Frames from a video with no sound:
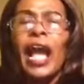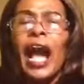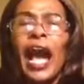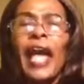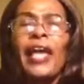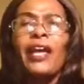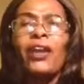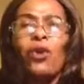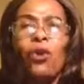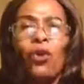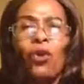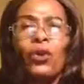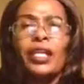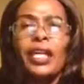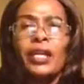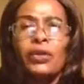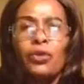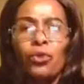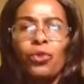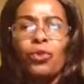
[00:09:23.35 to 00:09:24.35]
I
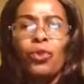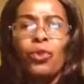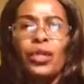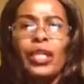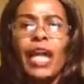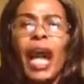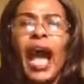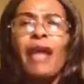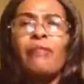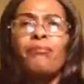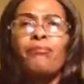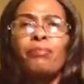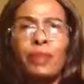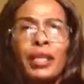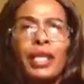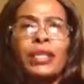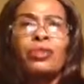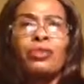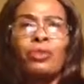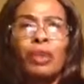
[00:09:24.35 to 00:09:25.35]
honor you, Lord. I
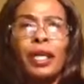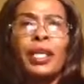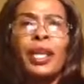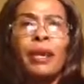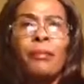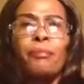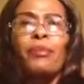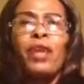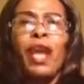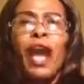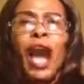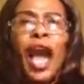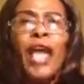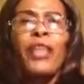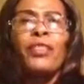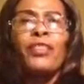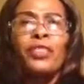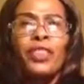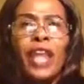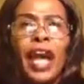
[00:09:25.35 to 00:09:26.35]
bless your name.
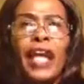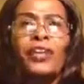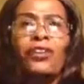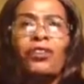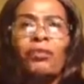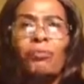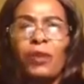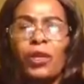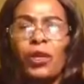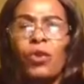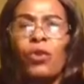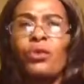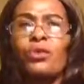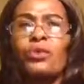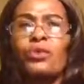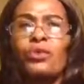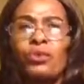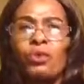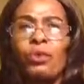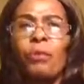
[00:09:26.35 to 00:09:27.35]
I thank you
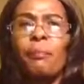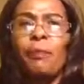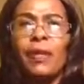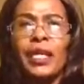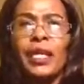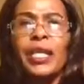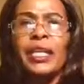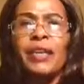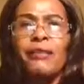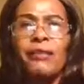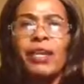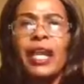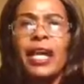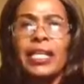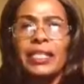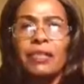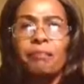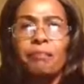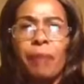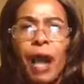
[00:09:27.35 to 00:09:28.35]
because you've been given
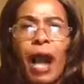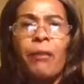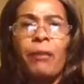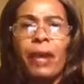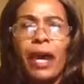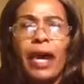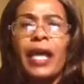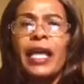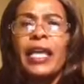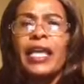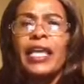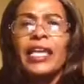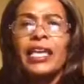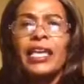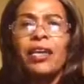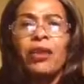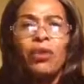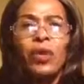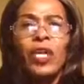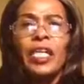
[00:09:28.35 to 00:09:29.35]
us power.
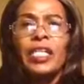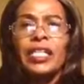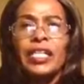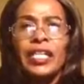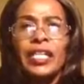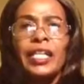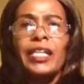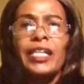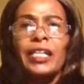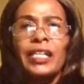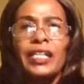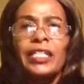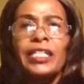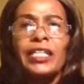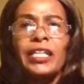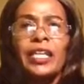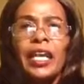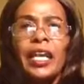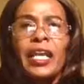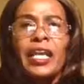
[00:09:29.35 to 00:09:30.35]
He who is in,
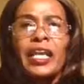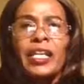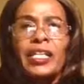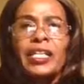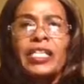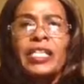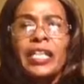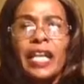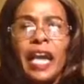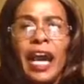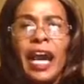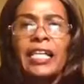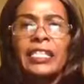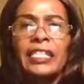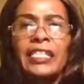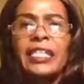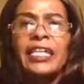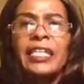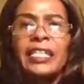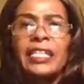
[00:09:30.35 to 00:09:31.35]
is, is in
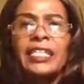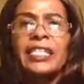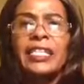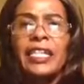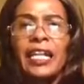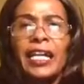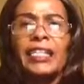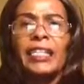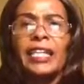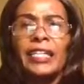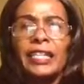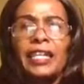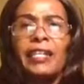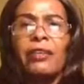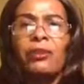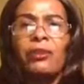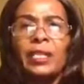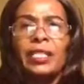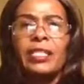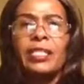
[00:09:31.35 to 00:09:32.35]
us is greater than
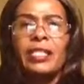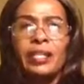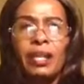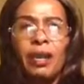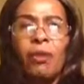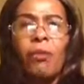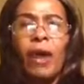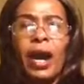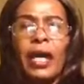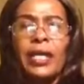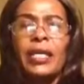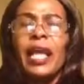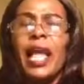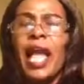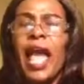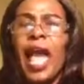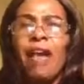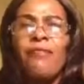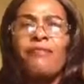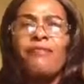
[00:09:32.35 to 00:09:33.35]
who is in the world.
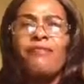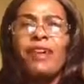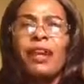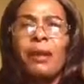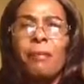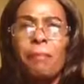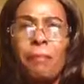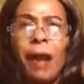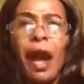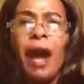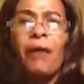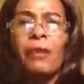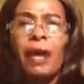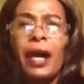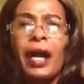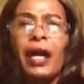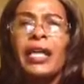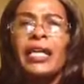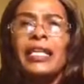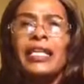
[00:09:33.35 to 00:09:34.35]
Every
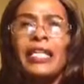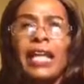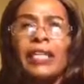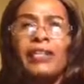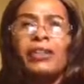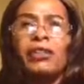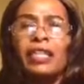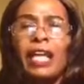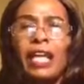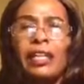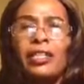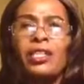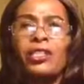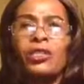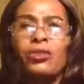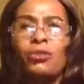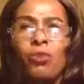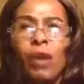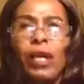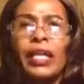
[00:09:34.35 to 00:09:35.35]
power that, that
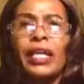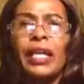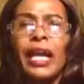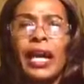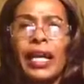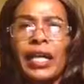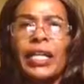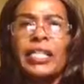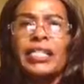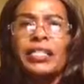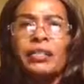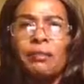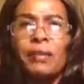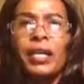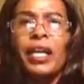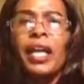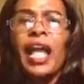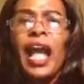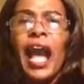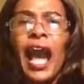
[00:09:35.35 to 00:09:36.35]
is working against
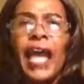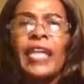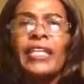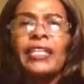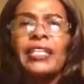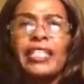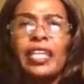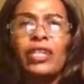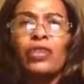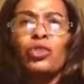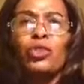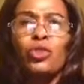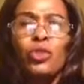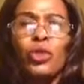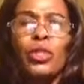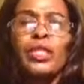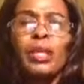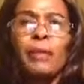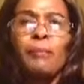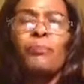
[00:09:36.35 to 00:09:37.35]
me, I
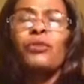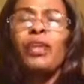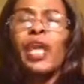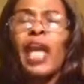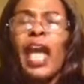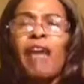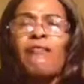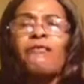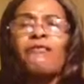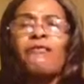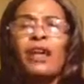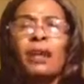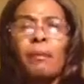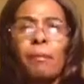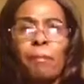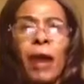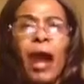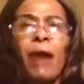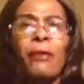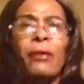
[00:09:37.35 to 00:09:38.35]
destroy them. Every
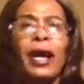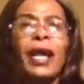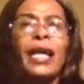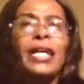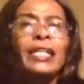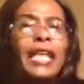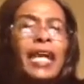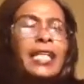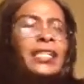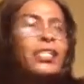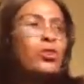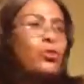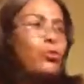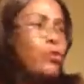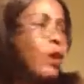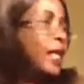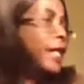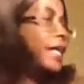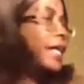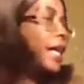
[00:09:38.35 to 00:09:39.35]
power that is
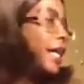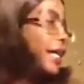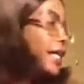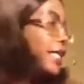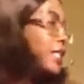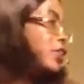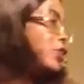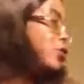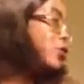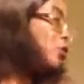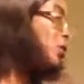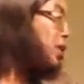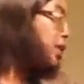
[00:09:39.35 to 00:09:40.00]
working against you,